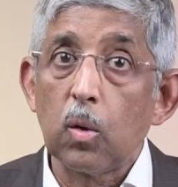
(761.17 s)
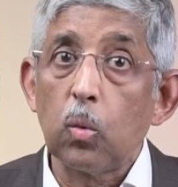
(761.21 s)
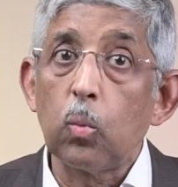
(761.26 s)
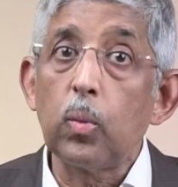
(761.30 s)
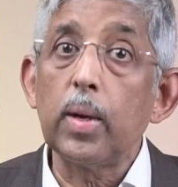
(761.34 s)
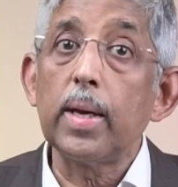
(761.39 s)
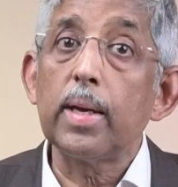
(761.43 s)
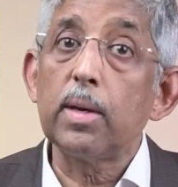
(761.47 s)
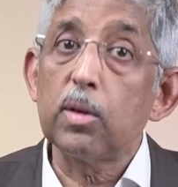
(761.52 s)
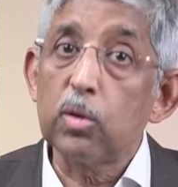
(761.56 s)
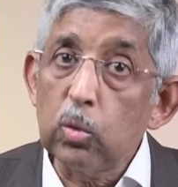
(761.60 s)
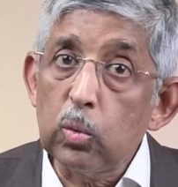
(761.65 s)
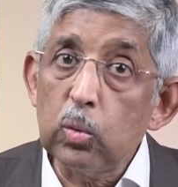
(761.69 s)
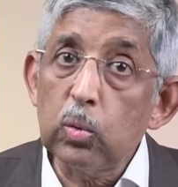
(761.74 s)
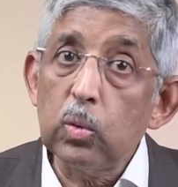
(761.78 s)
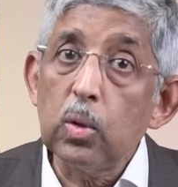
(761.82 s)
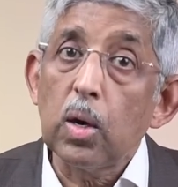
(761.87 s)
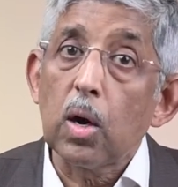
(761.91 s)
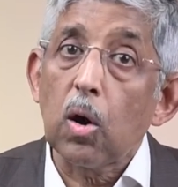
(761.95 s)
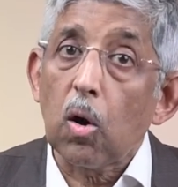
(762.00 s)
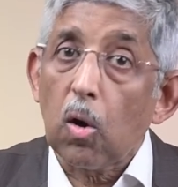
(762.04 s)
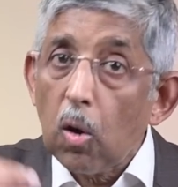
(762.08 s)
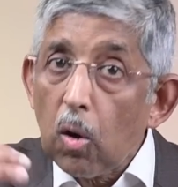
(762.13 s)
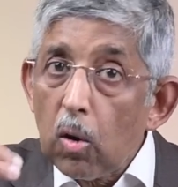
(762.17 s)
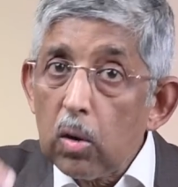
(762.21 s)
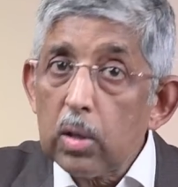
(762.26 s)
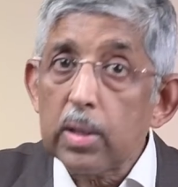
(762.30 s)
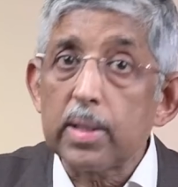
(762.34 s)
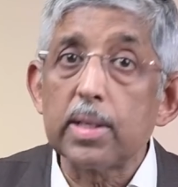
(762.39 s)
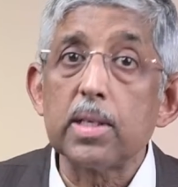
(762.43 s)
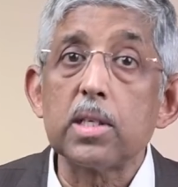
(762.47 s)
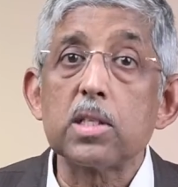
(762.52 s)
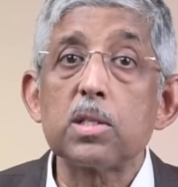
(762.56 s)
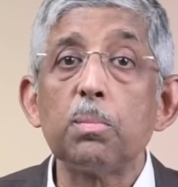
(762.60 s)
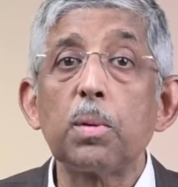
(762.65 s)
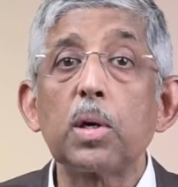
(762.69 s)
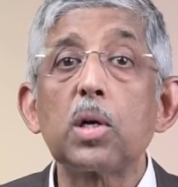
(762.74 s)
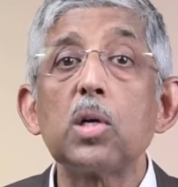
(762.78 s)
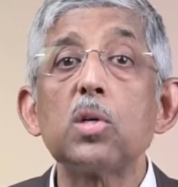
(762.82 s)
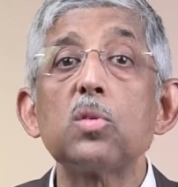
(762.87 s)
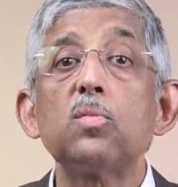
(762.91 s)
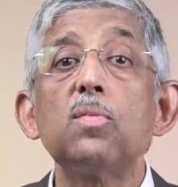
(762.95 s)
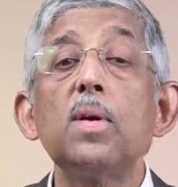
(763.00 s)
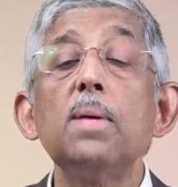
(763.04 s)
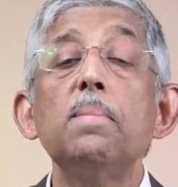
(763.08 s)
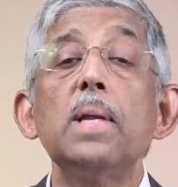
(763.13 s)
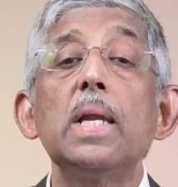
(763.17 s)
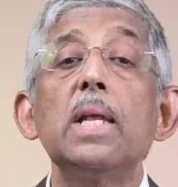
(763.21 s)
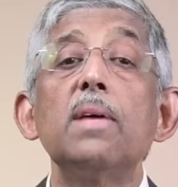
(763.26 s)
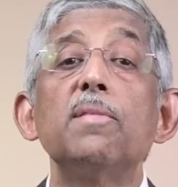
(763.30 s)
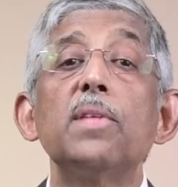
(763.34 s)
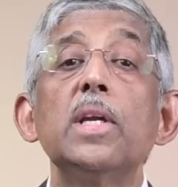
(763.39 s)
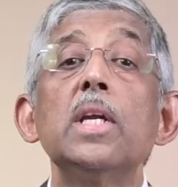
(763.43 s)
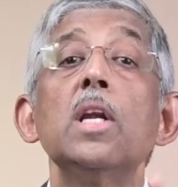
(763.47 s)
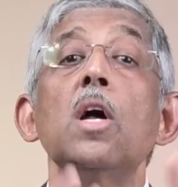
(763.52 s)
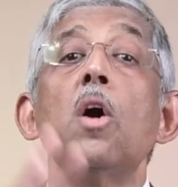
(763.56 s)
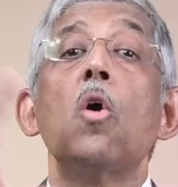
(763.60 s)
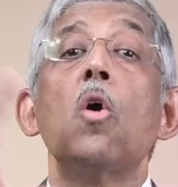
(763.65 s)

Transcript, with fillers: we do all this because we believe in